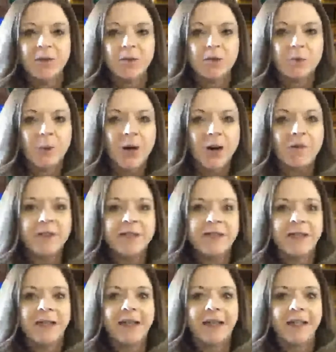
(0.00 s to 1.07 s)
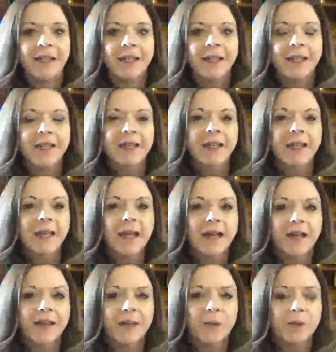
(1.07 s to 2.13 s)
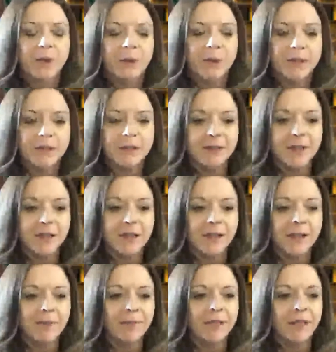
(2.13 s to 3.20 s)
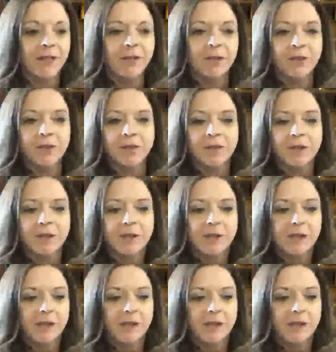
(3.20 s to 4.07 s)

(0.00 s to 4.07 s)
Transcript: He was prophesying how they were going to come under